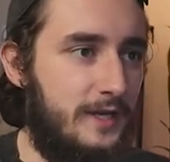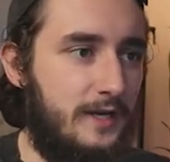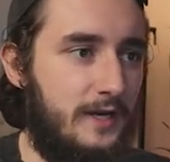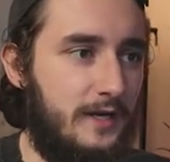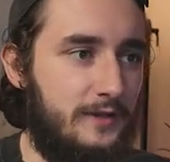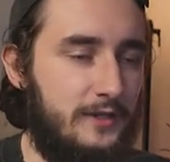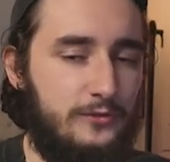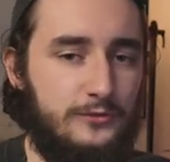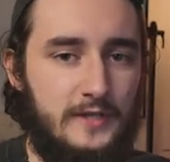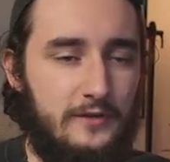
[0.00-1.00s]
and then
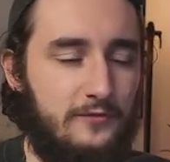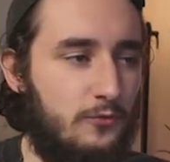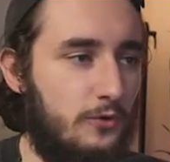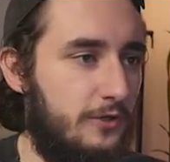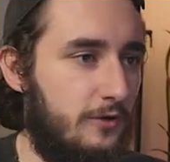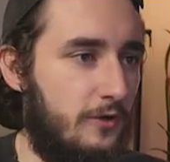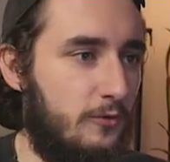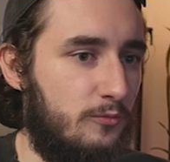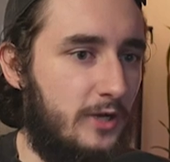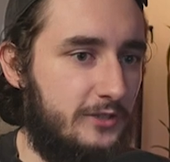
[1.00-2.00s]
use that for your
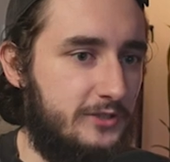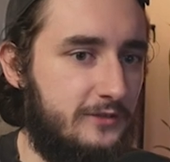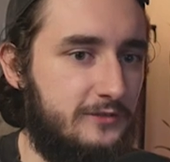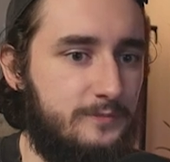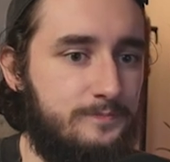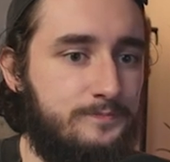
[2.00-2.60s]
own projects.